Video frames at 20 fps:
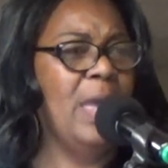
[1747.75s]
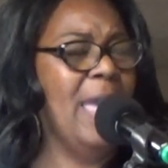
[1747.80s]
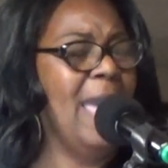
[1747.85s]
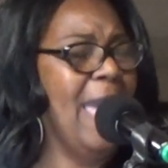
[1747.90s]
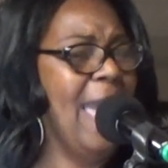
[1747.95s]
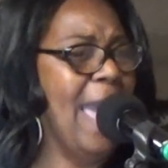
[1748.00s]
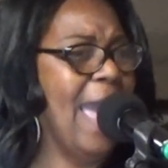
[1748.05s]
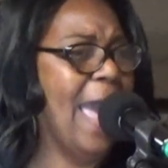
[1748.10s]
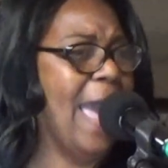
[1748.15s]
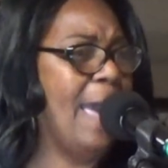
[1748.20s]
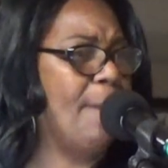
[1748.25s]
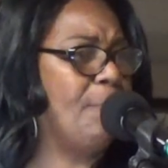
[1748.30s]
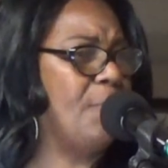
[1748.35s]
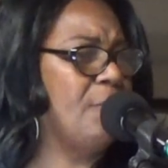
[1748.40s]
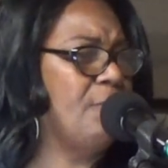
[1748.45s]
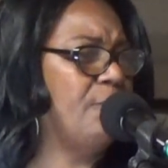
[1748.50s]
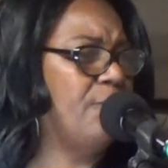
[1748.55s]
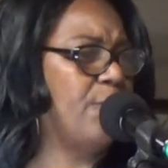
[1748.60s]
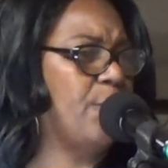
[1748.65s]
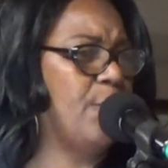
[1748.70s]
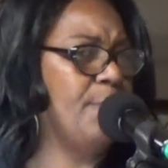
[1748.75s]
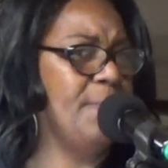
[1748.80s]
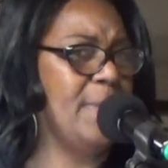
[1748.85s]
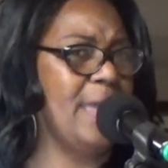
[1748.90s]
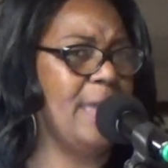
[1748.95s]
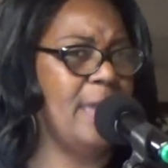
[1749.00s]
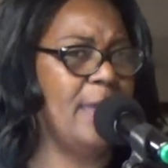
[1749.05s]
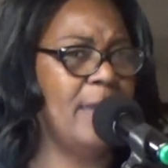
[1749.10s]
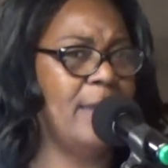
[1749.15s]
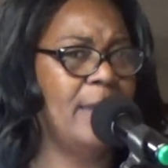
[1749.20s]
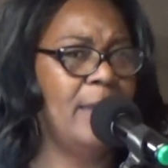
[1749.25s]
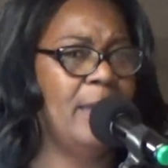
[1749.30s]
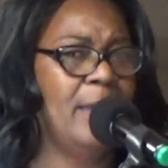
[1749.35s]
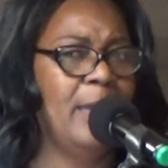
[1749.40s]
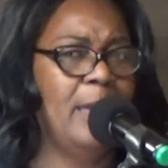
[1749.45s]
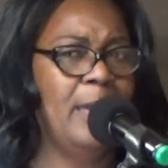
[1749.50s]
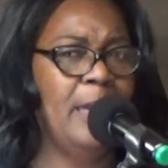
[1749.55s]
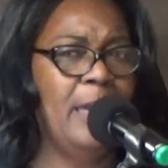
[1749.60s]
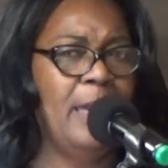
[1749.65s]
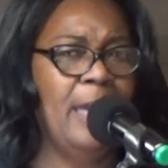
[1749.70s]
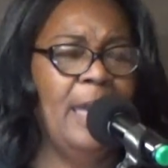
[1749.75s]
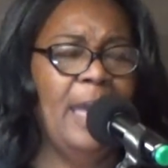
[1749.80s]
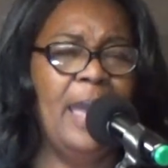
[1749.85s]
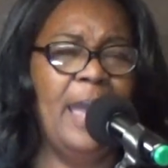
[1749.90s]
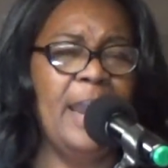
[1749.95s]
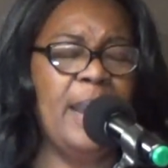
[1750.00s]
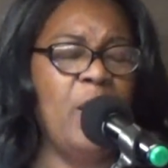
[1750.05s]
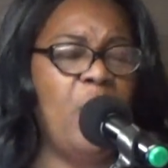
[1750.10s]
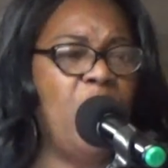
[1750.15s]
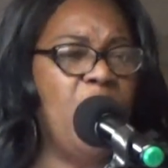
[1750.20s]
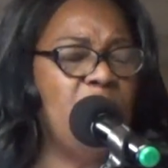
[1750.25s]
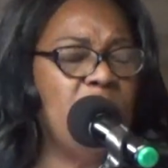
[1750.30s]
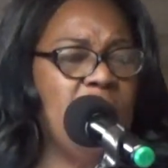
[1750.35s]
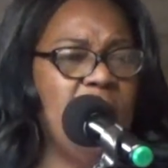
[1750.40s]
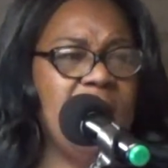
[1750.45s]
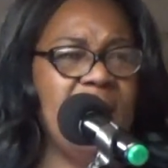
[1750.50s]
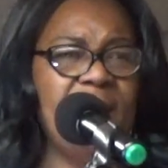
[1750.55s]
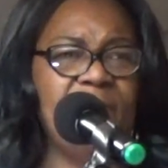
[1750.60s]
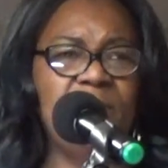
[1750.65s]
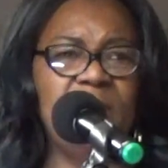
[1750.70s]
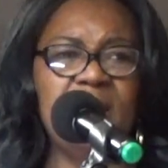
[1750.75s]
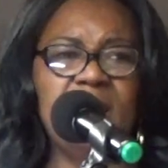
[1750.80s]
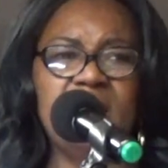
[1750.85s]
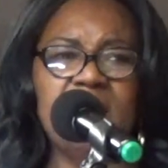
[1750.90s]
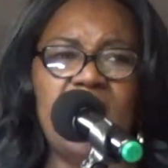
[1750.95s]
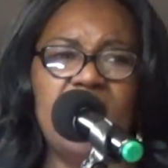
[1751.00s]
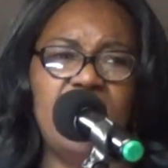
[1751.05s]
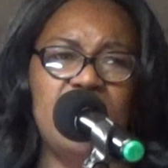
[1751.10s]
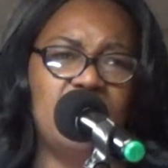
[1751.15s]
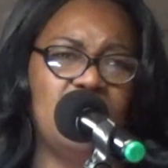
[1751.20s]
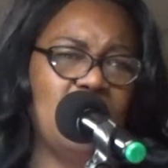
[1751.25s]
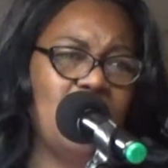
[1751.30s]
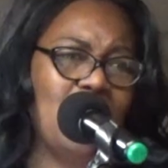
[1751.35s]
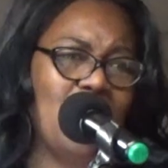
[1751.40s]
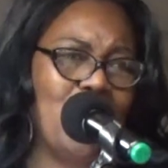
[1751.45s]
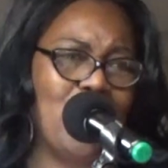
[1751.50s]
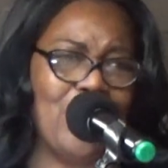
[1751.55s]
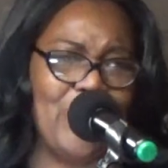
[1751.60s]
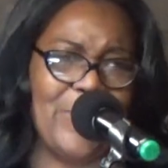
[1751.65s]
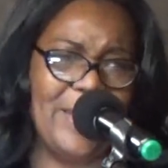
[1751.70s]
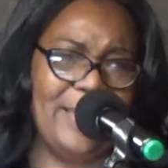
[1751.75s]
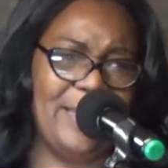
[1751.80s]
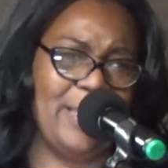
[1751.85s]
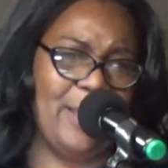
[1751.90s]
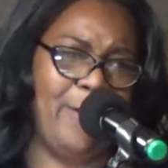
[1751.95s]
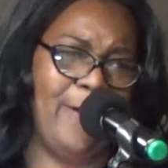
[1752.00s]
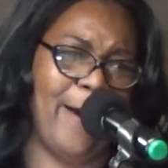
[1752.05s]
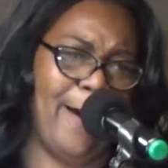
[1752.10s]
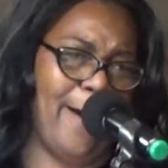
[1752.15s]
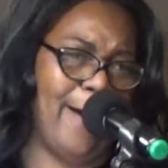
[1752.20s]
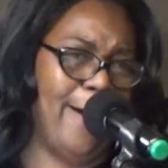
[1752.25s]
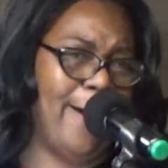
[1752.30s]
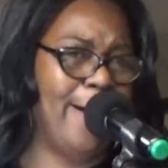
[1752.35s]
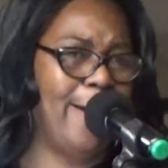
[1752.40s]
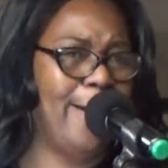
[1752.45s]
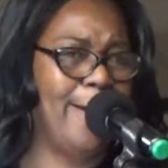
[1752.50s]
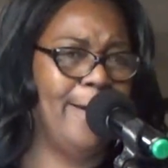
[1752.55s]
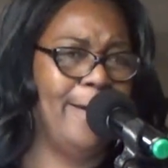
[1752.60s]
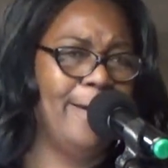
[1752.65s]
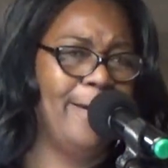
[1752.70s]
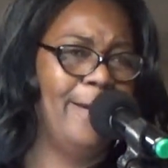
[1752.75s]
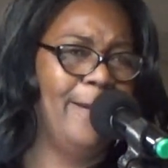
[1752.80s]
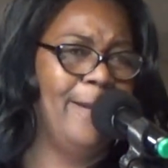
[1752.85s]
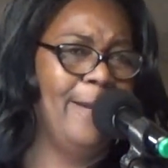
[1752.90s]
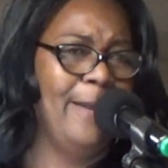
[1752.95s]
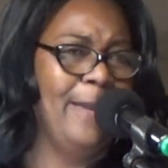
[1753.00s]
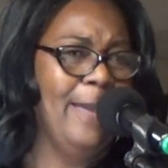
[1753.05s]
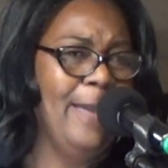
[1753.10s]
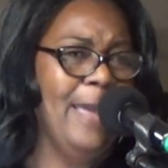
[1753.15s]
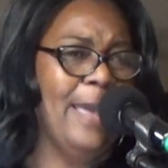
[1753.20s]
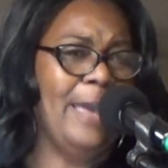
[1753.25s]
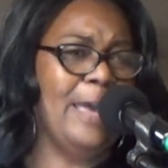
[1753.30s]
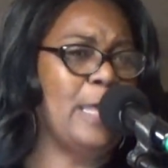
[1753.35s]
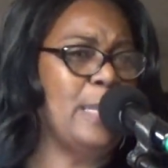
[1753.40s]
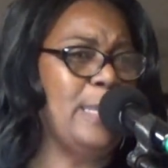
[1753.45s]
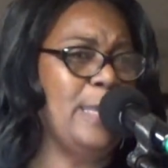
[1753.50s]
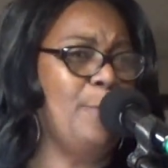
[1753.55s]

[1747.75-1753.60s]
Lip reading: It happened for me. And all you have to say is glory to God. Because